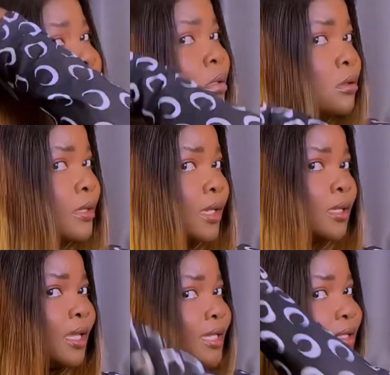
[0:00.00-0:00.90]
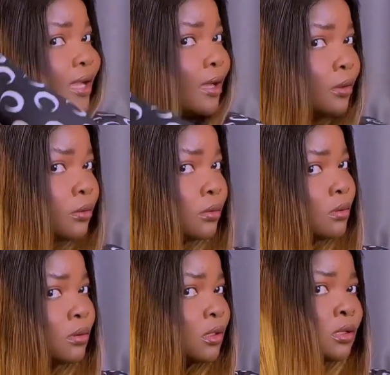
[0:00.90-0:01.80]
Okay, get it down
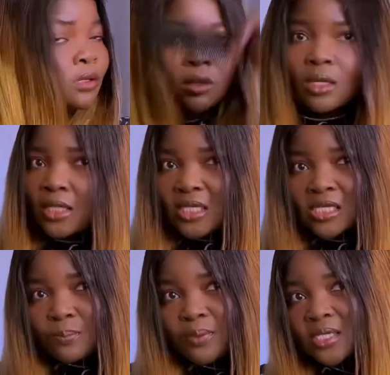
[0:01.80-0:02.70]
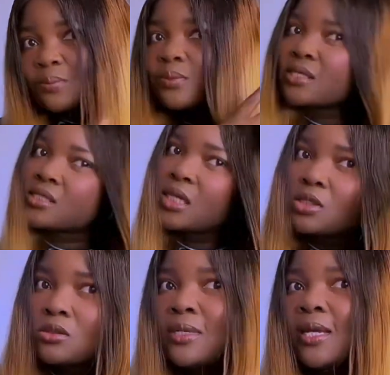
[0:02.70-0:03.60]
and just press
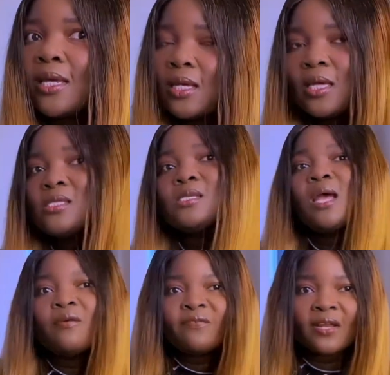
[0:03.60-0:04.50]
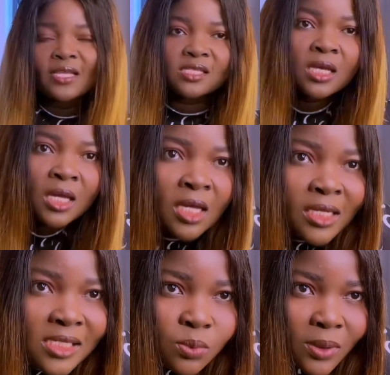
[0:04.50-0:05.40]
into the hair and see how flat
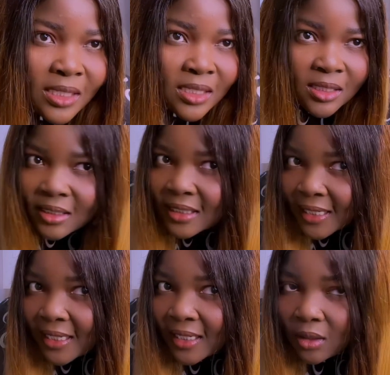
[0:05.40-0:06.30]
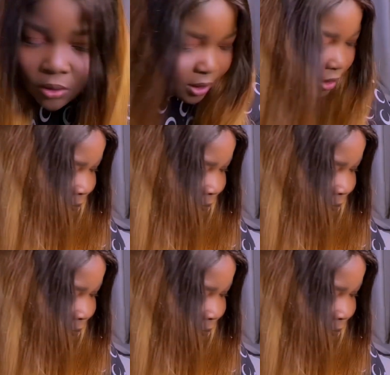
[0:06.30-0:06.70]
this wig lay. Okay,